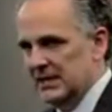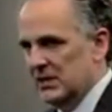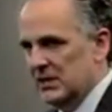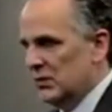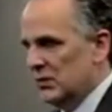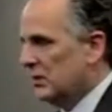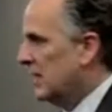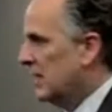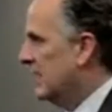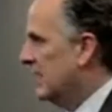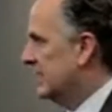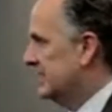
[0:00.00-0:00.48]

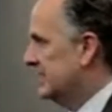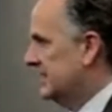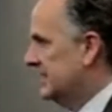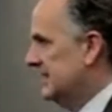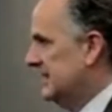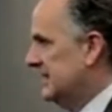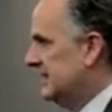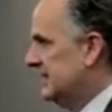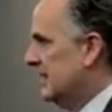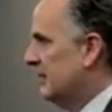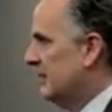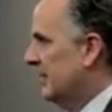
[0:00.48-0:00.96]
You're going to
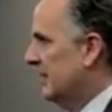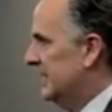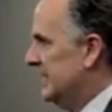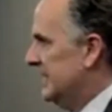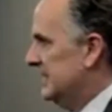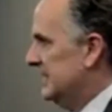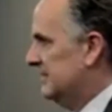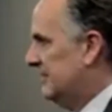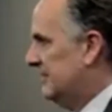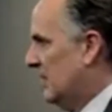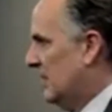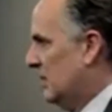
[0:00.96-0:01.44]
see some of
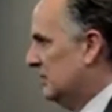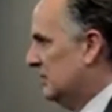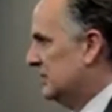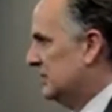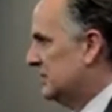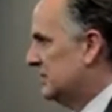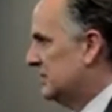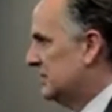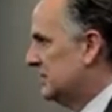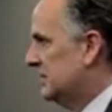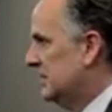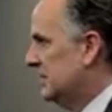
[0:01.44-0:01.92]
these
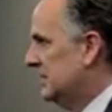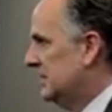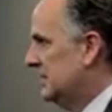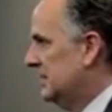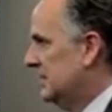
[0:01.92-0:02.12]
folks